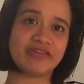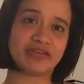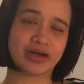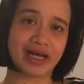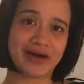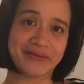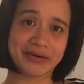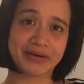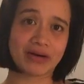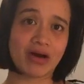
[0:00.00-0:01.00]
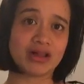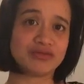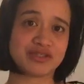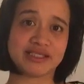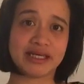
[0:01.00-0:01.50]
for an hour all
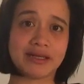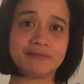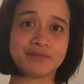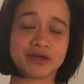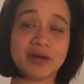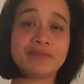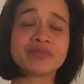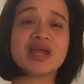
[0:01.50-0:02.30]
of a sudden, right?